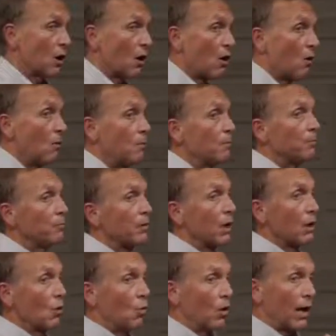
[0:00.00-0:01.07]
Now,
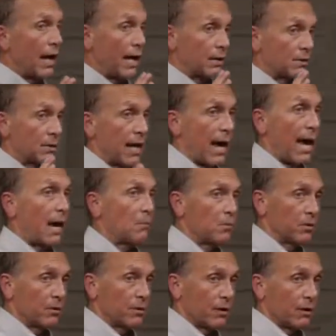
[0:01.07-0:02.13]
y'all, what has to
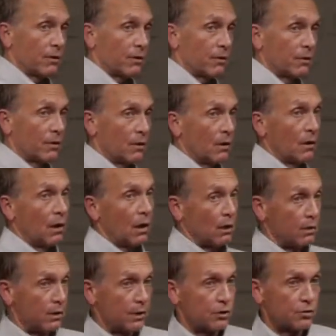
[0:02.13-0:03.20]
happen there
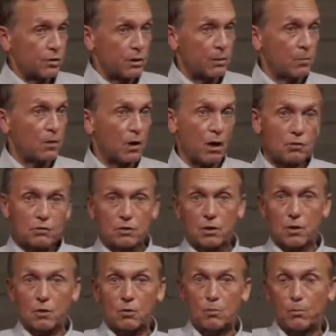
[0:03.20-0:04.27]
initially, but
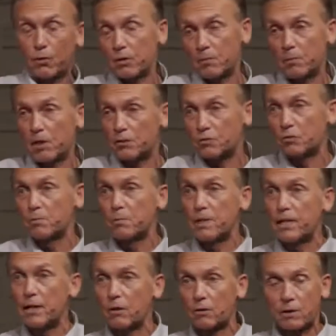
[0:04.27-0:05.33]
also pretty much with
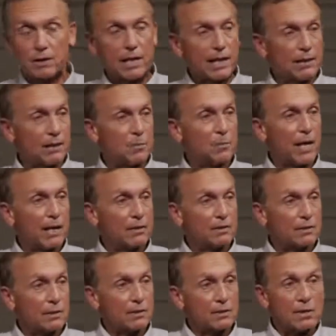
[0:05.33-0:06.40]
me on a daily
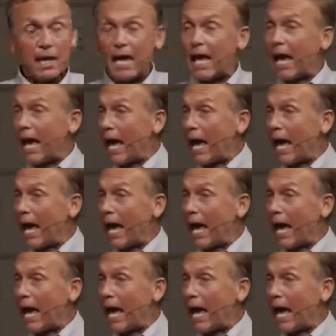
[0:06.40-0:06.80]
basis,